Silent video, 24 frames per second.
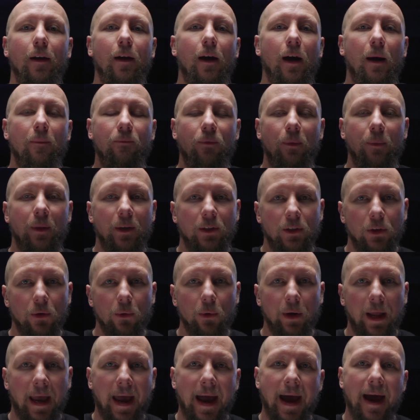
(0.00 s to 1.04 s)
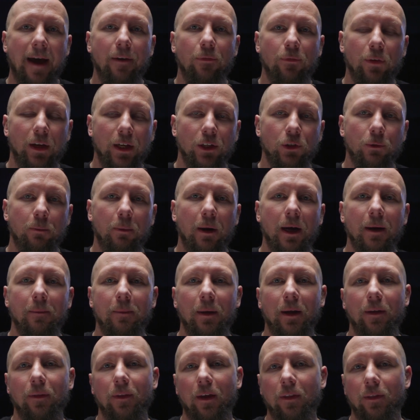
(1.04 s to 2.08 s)
up from the 2.5 inch
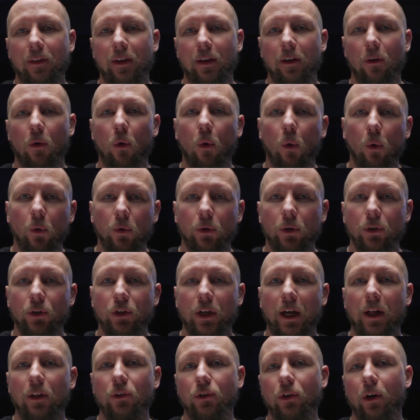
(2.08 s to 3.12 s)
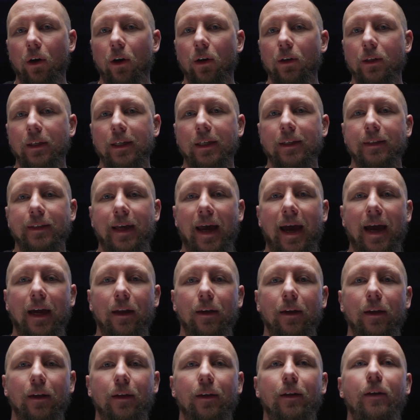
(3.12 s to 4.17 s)
piping that the older Challenger RTs
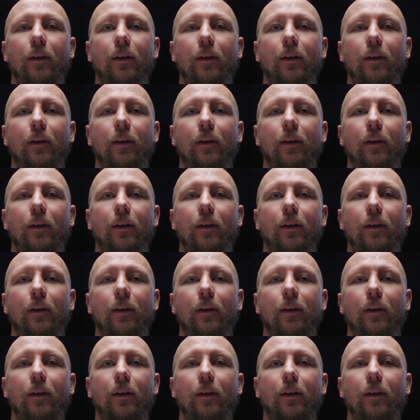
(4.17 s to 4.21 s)
had.